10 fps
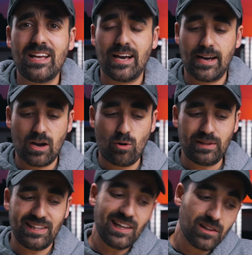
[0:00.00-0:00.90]
I hope
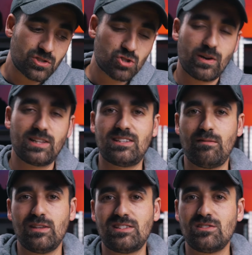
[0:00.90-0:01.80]
it illustrates
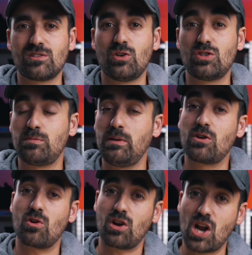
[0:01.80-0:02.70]
if this is a good
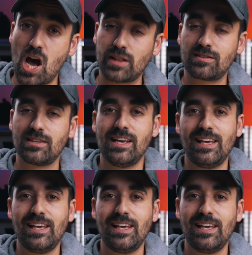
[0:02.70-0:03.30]
speaker or not.